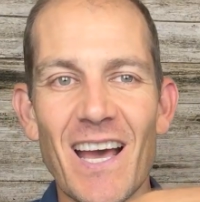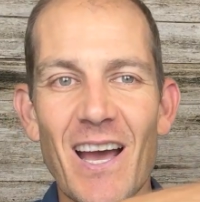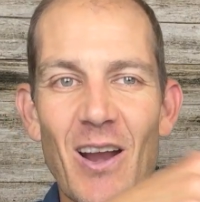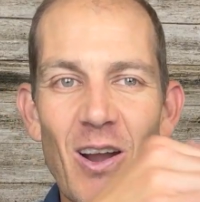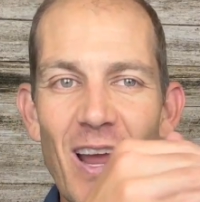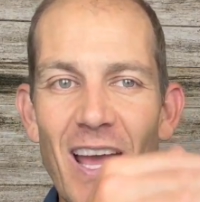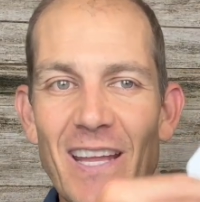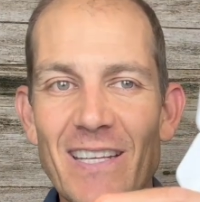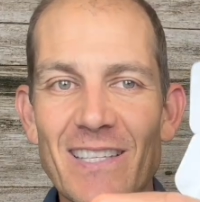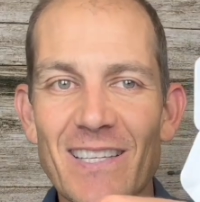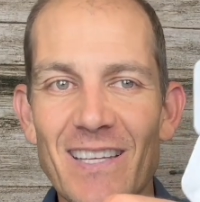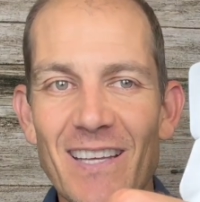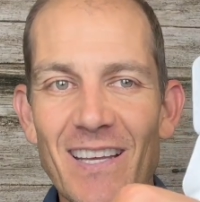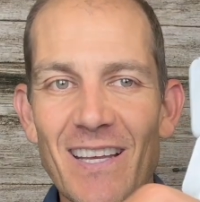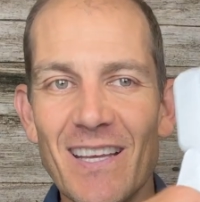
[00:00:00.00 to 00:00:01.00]
All right,
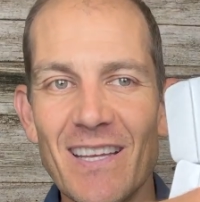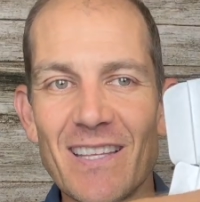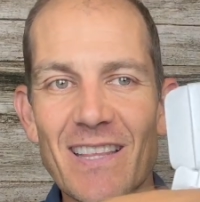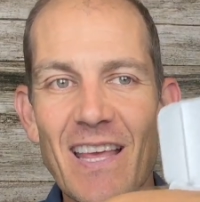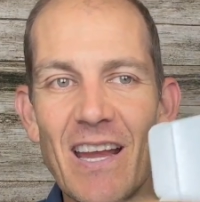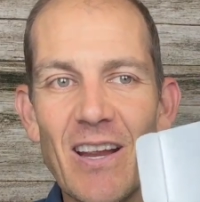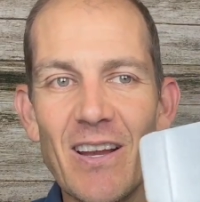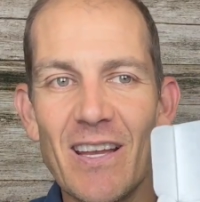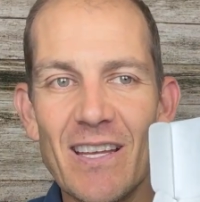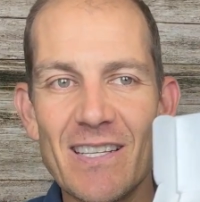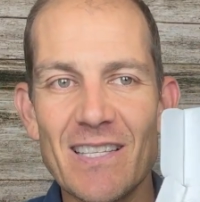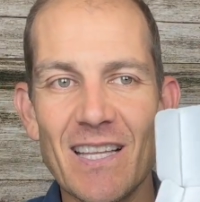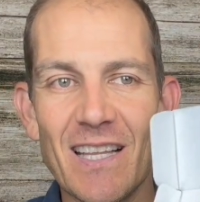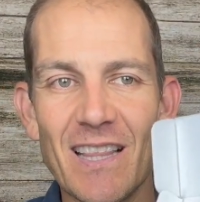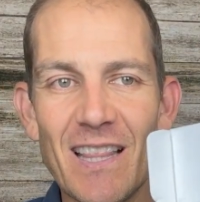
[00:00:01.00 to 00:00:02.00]
there is
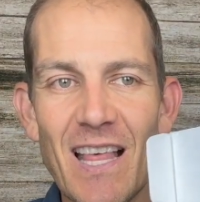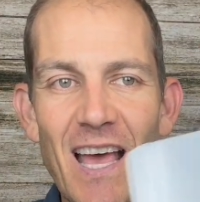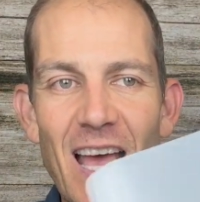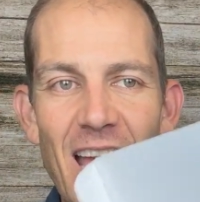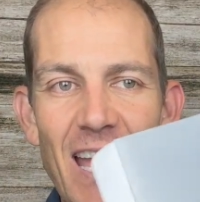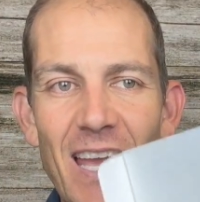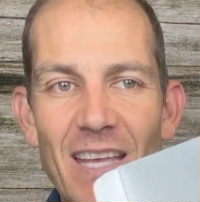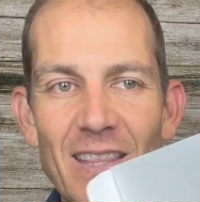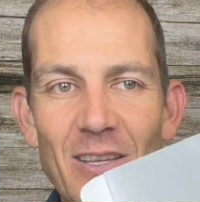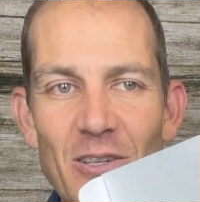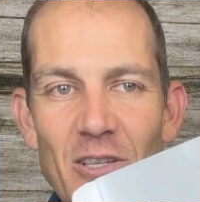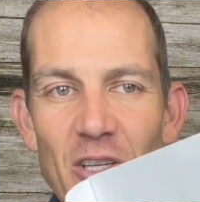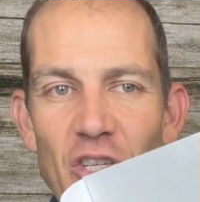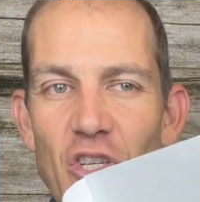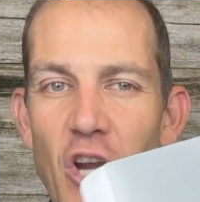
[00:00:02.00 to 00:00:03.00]
the light.
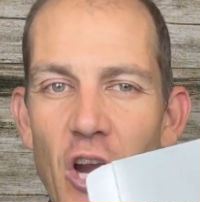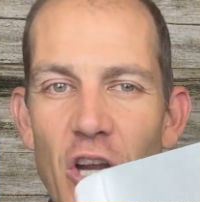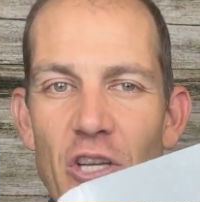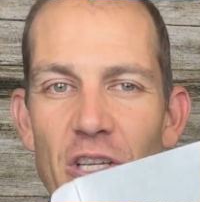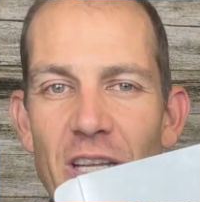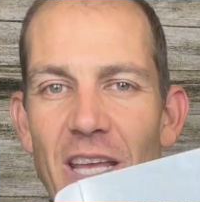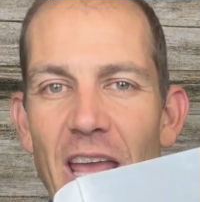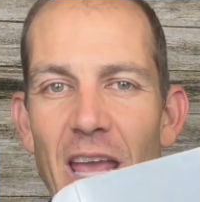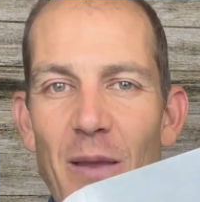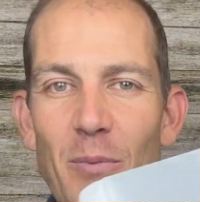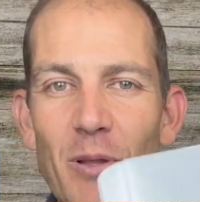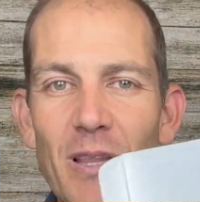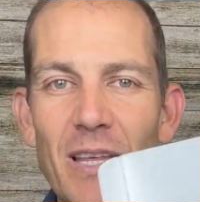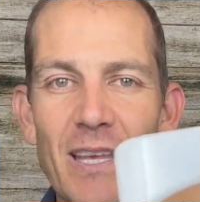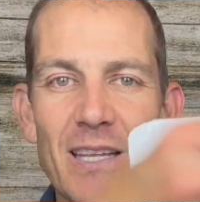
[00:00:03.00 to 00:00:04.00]
There's a charging
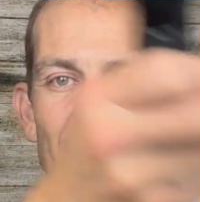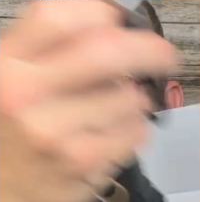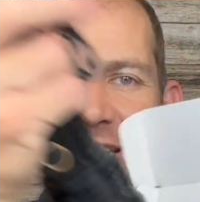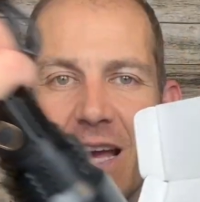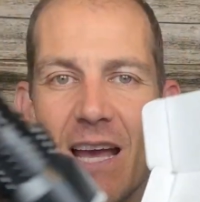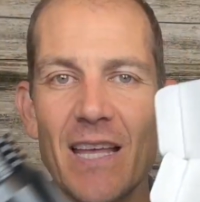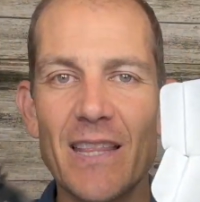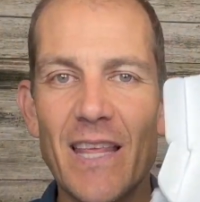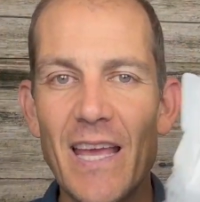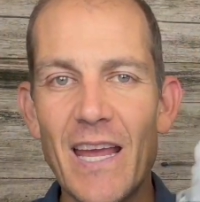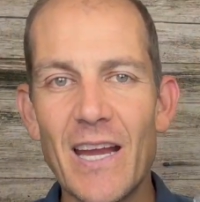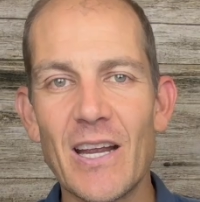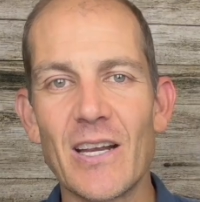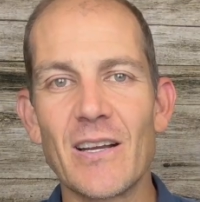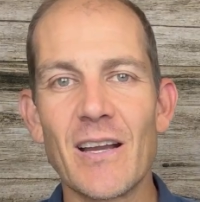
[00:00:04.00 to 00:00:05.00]
cable inside
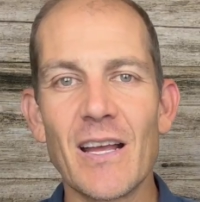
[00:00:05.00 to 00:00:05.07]
there.